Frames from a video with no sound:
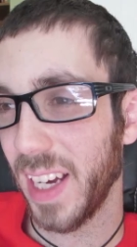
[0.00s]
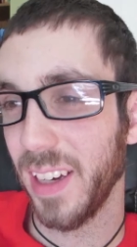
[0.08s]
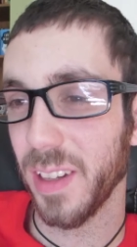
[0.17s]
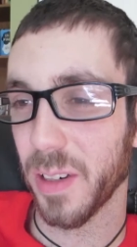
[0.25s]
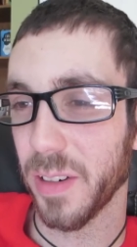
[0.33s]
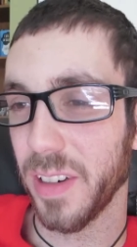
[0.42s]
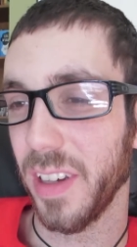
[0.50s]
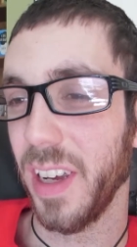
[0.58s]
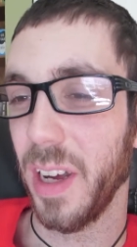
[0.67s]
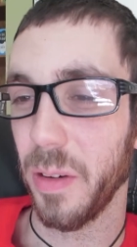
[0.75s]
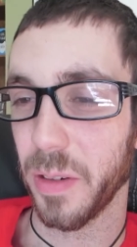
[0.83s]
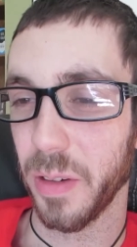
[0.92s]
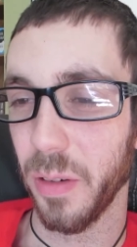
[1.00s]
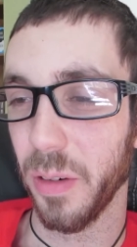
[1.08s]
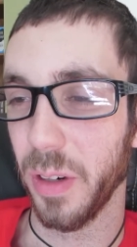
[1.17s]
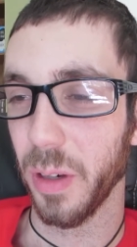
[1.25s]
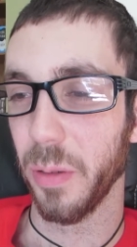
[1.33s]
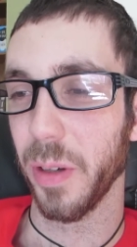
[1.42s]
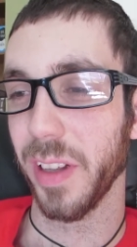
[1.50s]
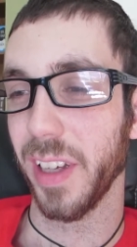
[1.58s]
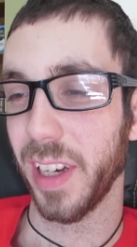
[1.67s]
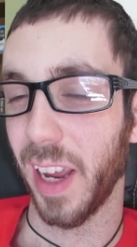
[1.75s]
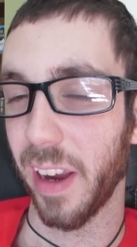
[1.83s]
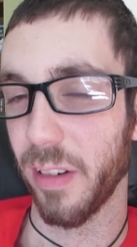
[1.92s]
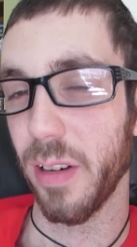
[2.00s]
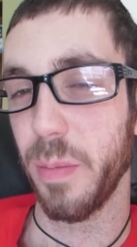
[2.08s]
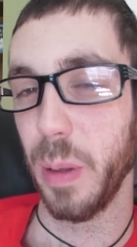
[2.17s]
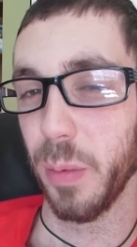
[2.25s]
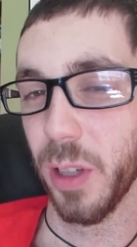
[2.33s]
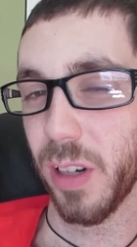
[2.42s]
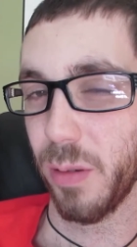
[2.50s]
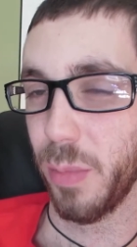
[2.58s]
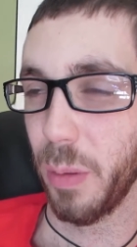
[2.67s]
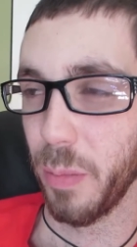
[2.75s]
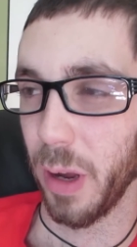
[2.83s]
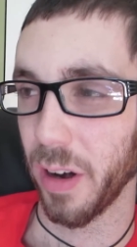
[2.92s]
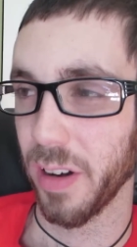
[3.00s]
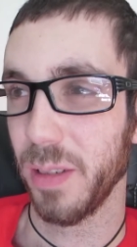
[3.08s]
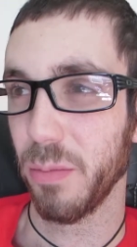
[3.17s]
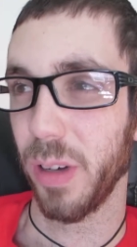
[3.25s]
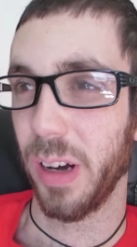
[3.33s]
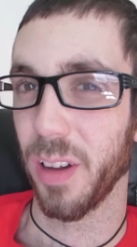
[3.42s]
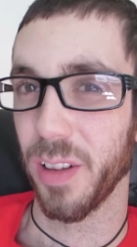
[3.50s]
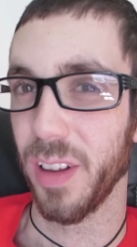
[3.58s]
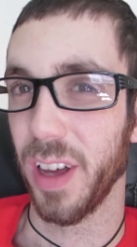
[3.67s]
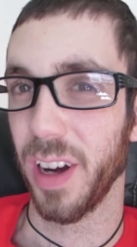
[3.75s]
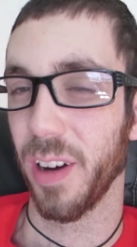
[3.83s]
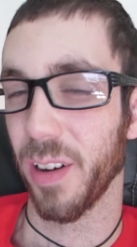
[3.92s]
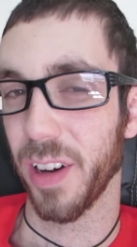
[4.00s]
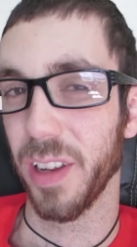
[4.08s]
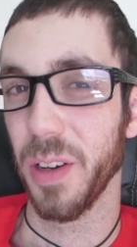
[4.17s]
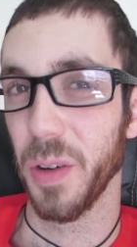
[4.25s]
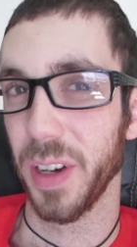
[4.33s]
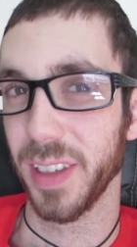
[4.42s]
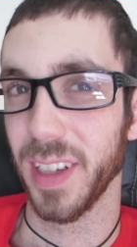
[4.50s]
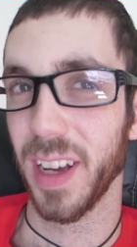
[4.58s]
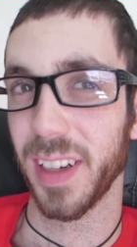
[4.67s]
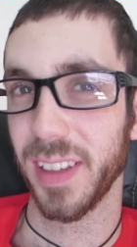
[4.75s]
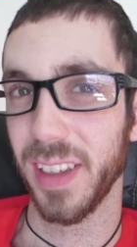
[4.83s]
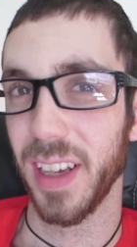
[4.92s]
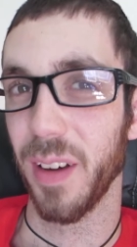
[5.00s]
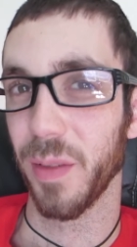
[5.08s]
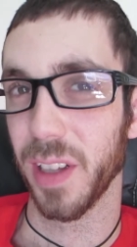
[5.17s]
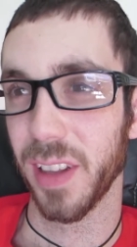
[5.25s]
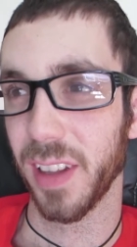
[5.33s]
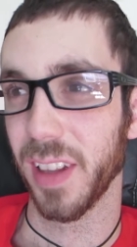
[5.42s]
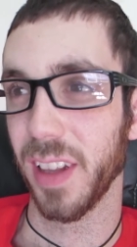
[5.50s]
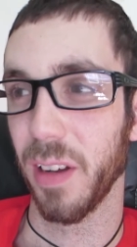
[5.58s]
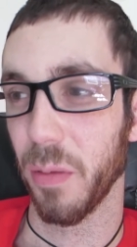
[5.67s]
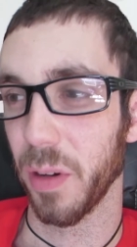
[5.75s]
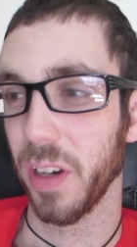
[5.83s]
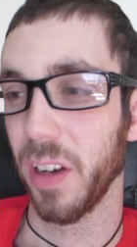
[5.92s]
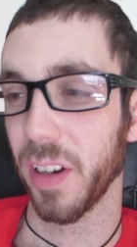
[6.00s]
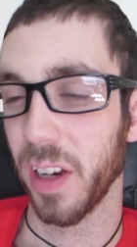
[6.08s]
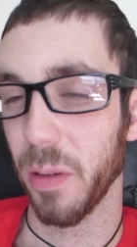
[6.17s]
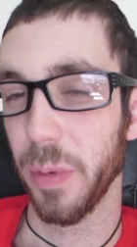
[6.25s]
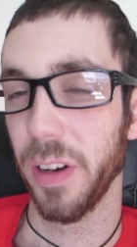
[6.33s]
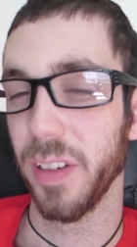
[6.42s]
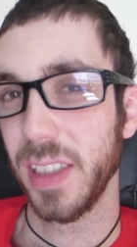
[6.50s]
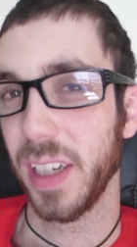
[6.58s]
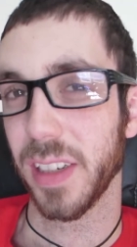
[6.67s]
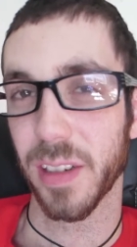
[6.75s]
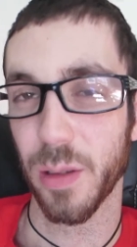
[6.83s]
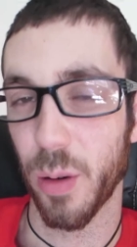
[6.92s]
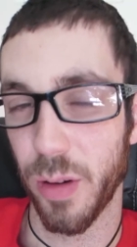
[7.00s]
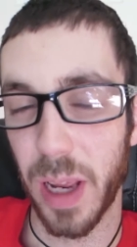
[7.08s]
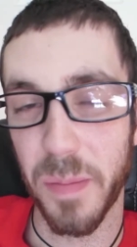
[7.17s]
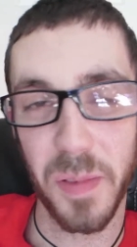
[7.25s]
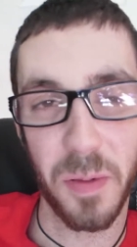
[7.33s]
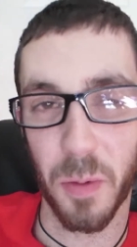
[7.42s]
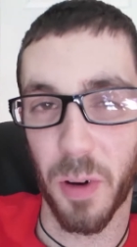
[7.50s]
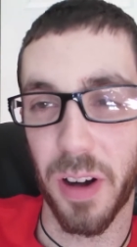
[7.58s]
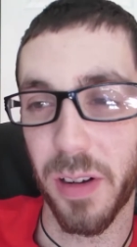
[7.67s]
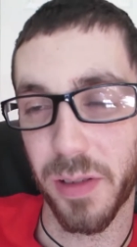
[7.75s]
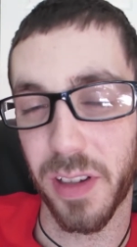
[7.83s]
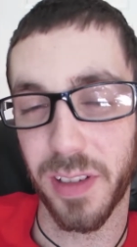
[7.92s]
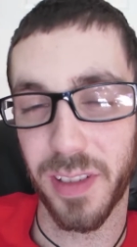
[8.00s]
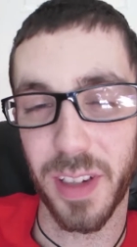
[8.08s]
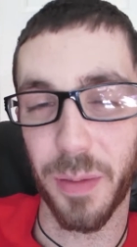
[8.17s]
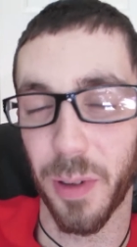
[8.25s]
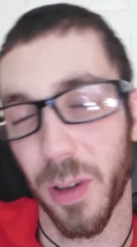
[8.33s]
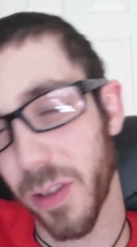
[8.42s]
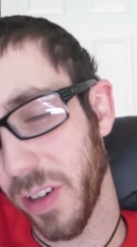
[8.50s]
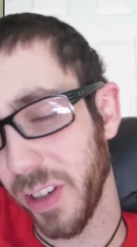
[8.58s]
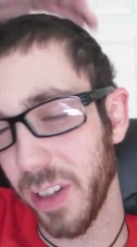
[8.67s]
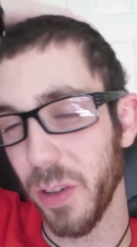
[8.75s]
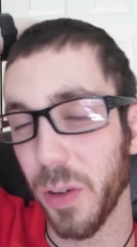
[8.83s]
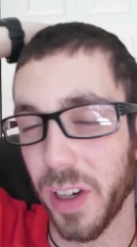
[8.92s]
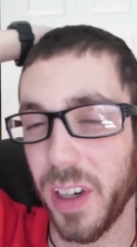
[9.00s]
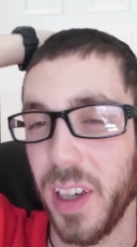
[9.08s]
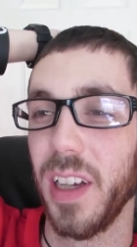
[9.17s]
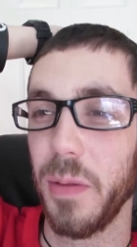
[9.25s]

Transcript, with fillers: I learned how to deal with like angry people a little bit better, but other than that, I already knew exactly everything that they were talking about. I just learned names for it. It was stuff I was already doing.